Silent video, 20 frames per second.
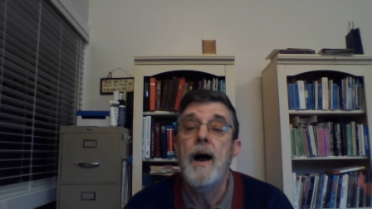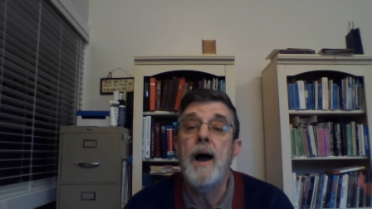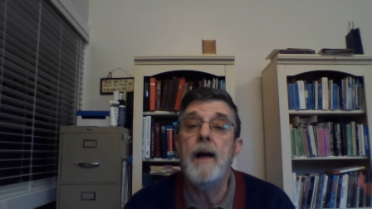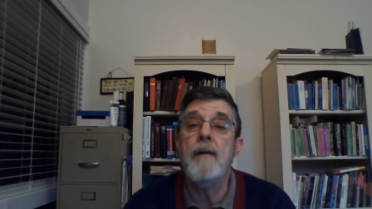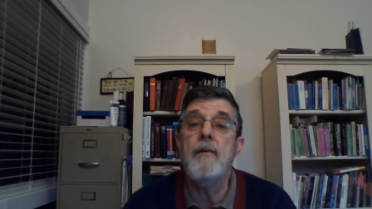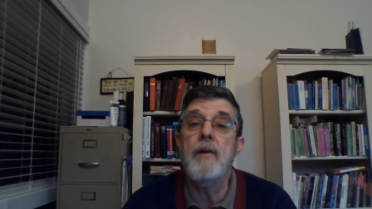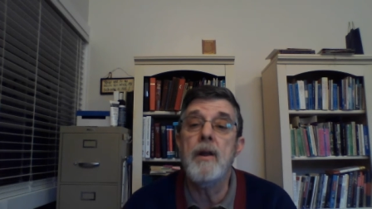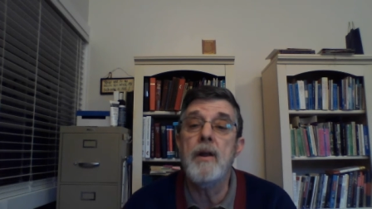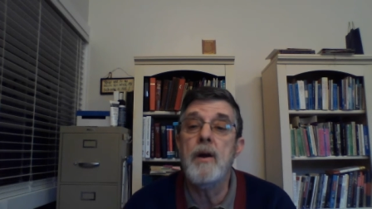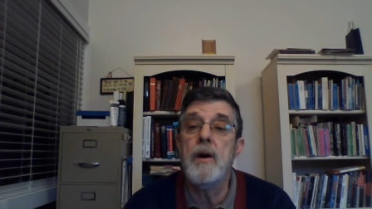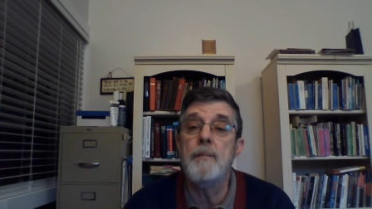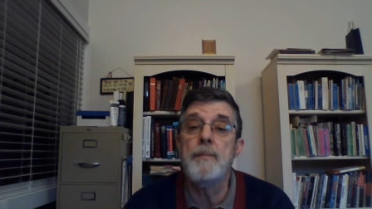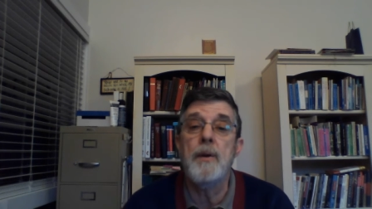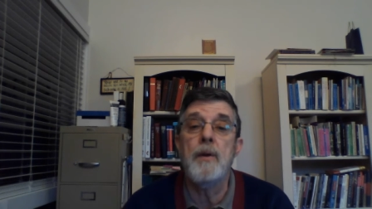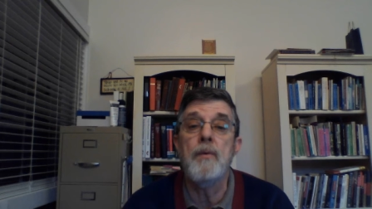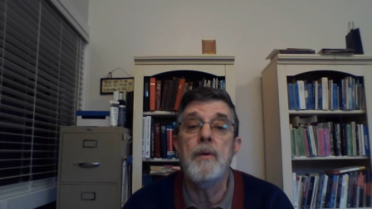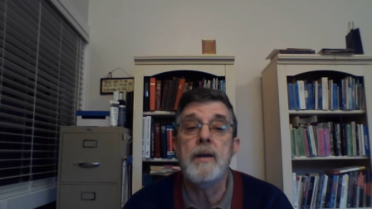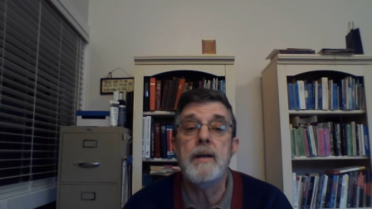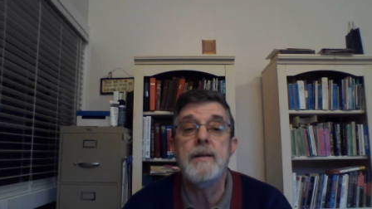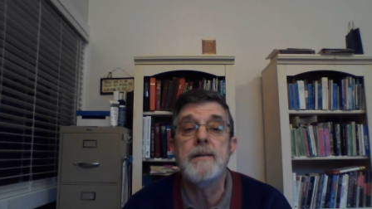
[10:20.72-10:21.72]
I really hope
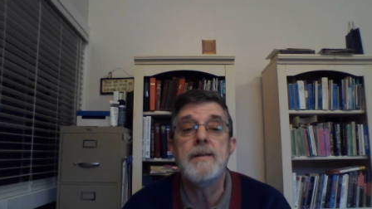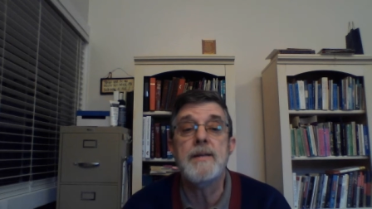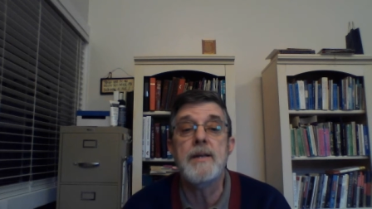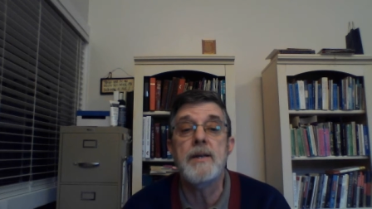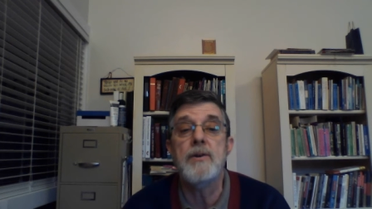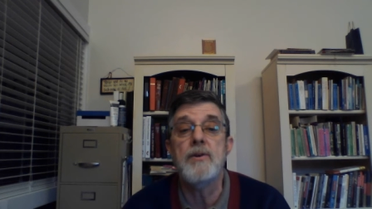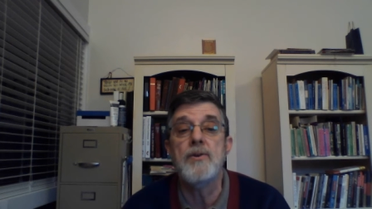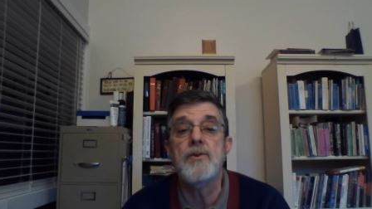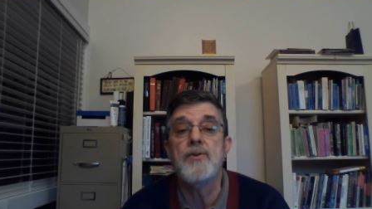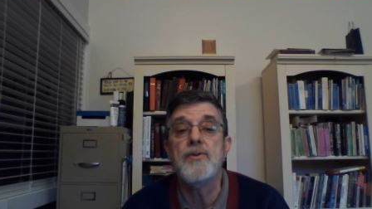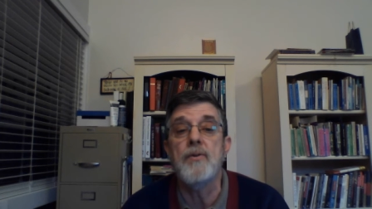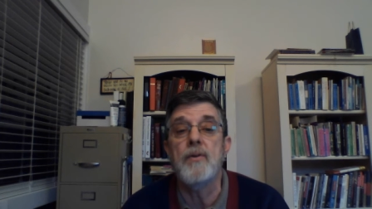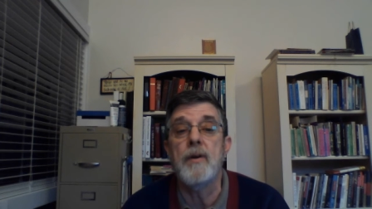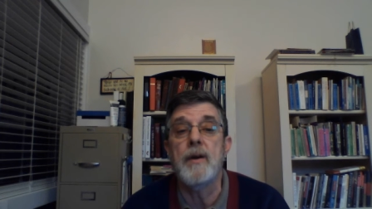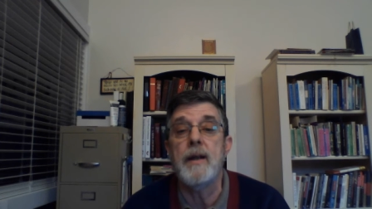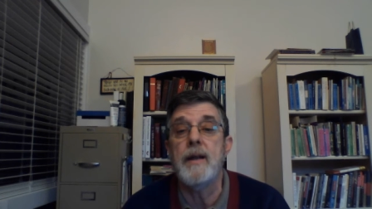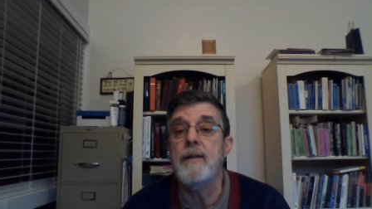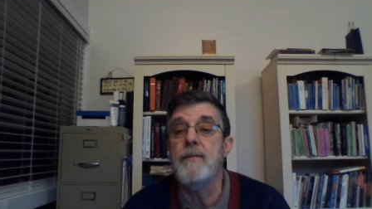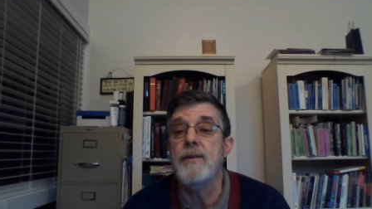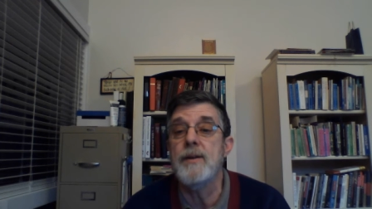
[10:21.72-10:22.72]
you would consider
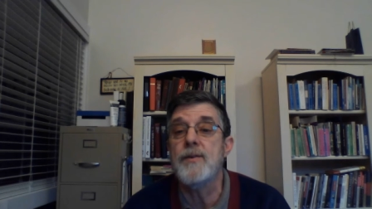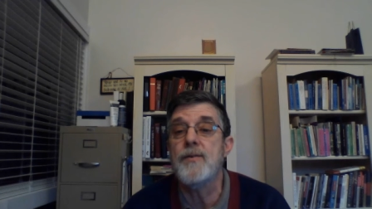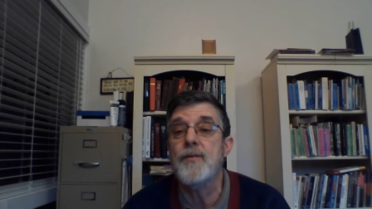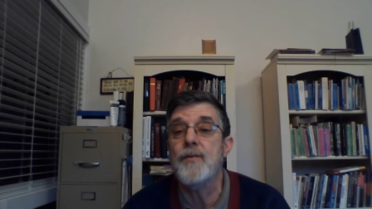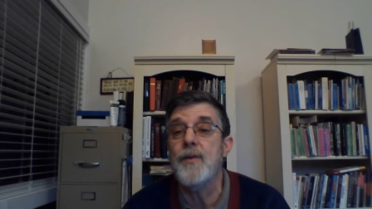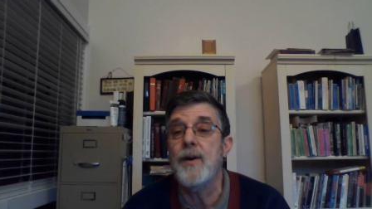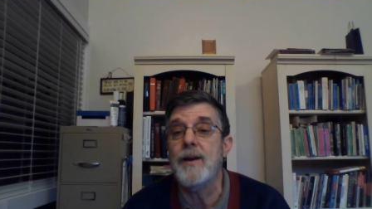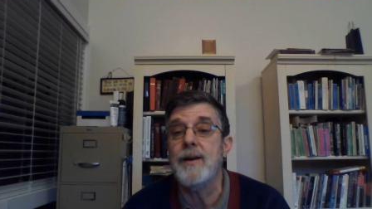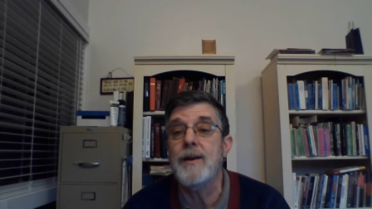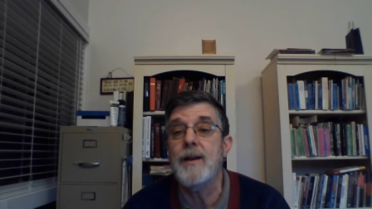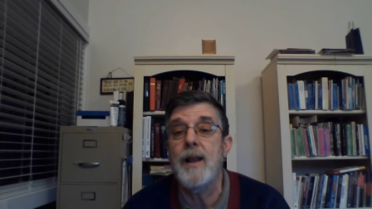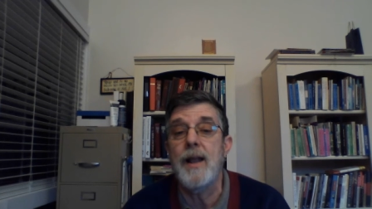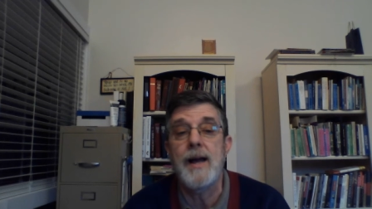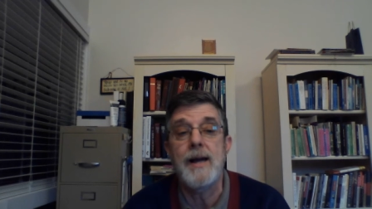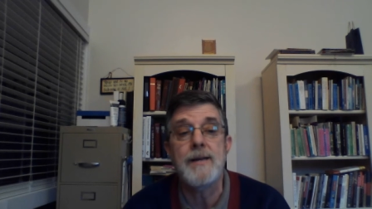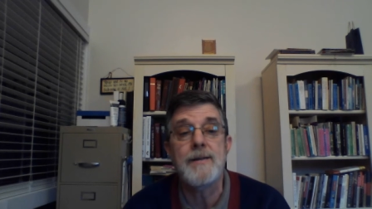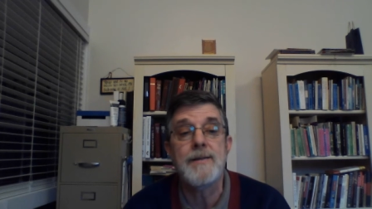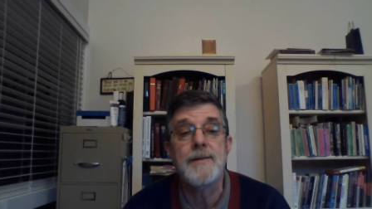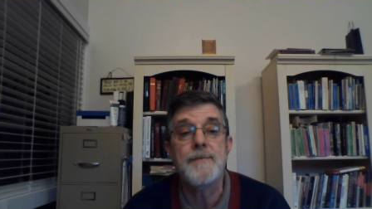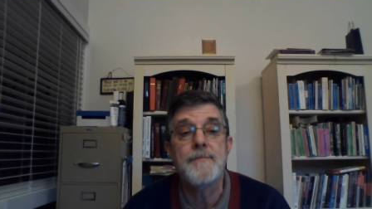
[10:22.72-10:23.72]
joining this fun
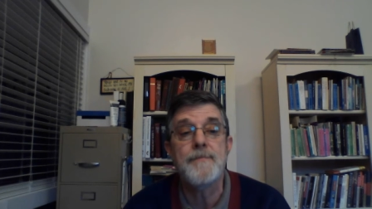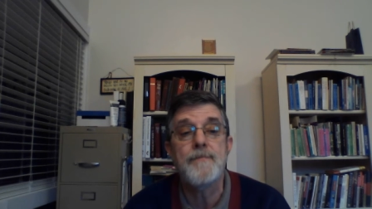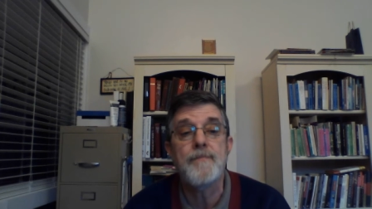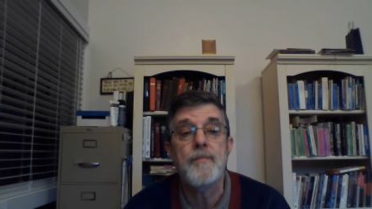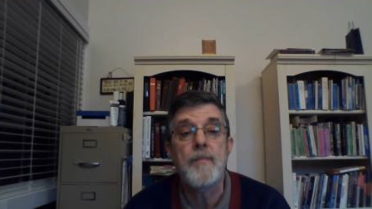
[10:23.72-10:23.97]
class.